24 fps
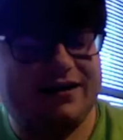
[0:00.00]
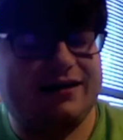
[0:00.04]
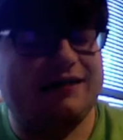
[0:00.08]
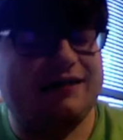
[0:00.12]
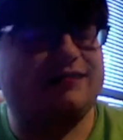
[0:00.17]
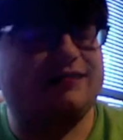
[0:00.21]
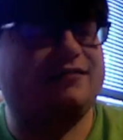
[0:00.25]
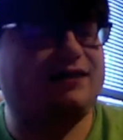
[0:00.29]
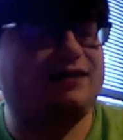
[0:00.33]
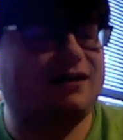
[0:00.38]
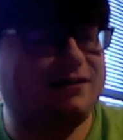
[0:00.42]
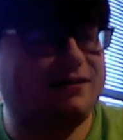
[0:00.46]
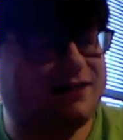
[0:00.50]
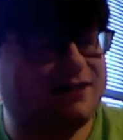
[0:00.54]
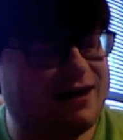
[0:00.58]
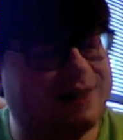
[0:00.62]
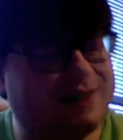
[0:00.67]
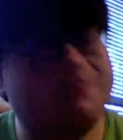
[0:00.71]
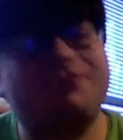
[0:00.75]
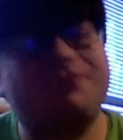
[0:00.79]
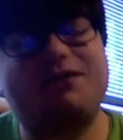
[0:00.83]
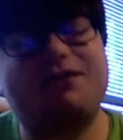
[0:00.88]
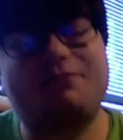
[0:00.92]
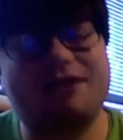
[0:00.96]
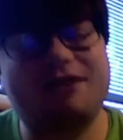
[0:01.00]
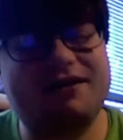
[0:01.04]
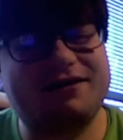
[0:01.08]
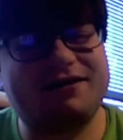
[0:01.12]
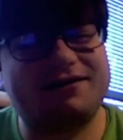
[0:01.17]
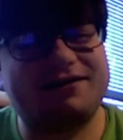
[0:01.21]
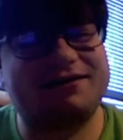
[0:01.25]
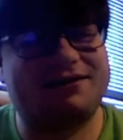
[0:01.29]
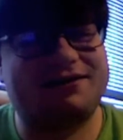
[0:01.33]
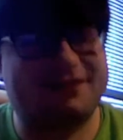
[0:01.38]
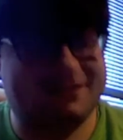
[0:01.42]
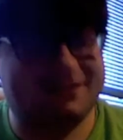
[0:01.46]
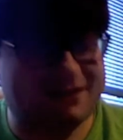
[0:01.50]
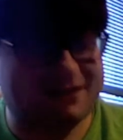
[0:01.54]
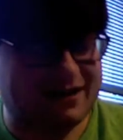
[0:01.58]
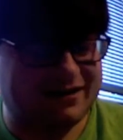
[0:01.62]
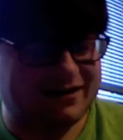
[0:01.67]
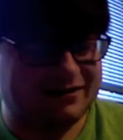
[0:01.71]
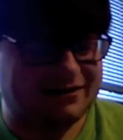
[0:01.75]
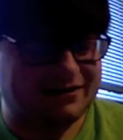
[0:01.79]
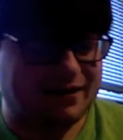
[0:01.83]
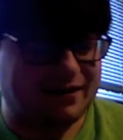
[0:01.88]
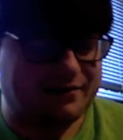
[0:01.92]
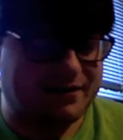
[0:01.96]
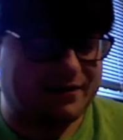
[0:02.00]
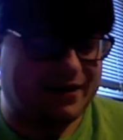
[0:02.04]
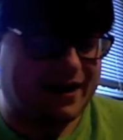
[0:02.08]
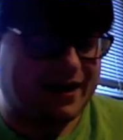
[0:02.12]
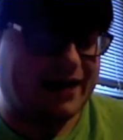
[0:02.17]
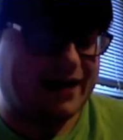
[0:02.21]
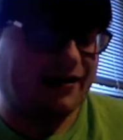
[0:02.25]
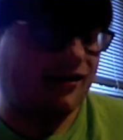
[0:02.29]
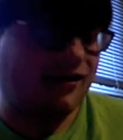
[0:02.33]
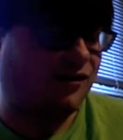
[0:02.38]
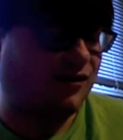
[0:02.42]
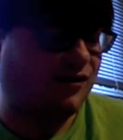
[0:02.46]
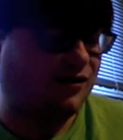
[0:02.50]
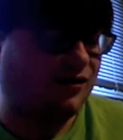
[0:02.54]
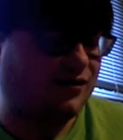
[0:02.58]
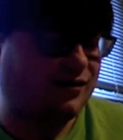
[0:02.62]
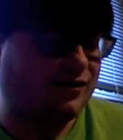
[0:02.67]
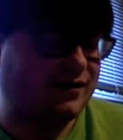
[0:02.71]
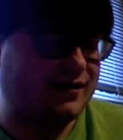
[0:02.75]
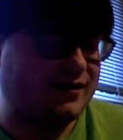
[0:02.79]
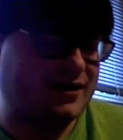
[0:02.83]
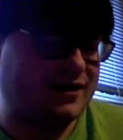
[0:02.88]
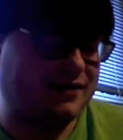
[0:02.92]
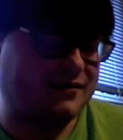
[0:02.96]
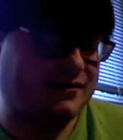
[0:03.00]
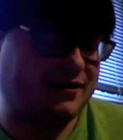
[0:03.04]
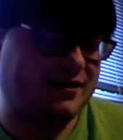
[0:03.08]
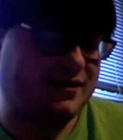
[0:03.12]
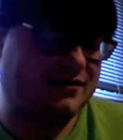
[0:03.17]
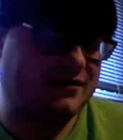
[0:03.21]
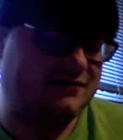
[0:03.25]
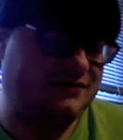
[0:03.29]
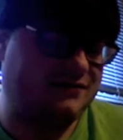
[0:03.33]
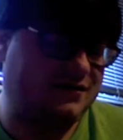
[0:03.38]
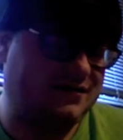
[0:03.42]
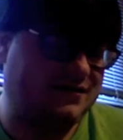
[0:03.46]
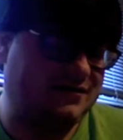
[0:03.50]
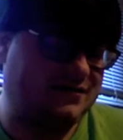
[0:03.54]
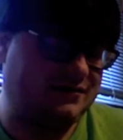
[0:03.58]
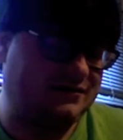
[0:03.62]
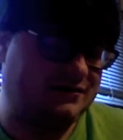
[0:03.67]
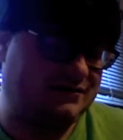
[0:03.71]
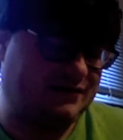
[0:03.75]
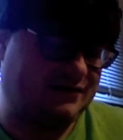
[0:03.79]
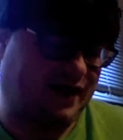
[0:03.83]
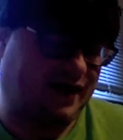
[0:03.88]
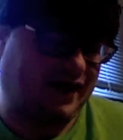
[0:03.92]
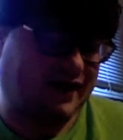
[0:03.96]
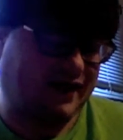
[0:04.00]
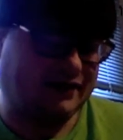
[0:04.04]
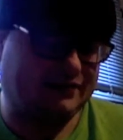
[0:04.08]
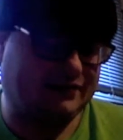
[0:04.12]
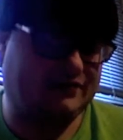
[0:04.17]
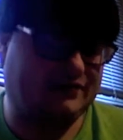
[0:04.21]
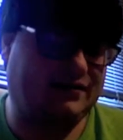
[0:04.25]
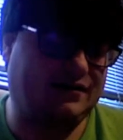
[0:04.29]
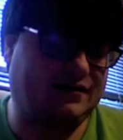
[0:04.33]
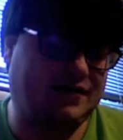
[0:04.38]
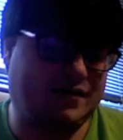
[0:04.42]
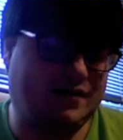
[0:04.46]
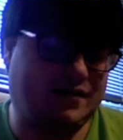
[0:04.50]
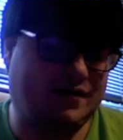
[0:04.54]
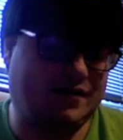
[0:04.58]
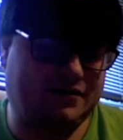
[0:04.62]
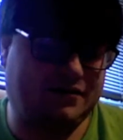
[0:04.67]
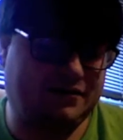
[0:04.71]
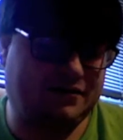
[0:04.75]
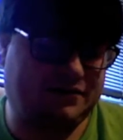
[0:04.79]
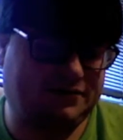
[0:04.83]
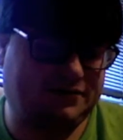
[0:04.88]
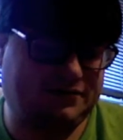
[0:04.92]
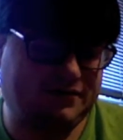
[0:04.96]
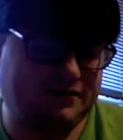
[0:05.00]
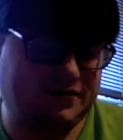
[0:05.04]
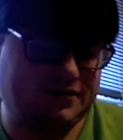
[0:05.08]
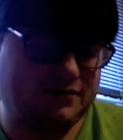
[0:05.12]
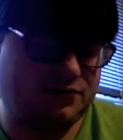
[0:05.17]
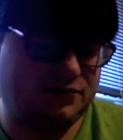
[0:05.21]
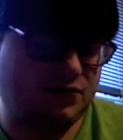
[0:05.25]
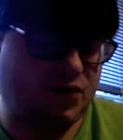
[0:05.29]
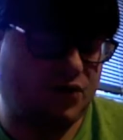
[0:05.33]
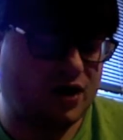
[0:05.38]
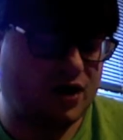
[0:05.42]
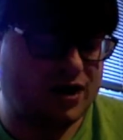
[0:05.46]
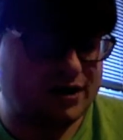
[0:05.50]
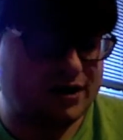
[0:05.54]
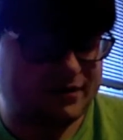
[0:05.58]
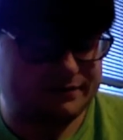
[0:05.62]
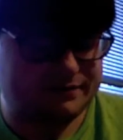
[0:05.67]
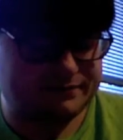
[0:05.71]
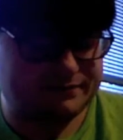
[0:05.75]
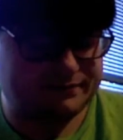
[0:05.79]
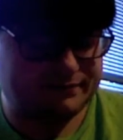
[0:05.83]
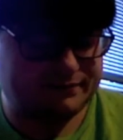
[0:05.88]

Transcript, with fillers: J games apparently don't excite Gemma at all, and at the end of the task, Danniella's team won.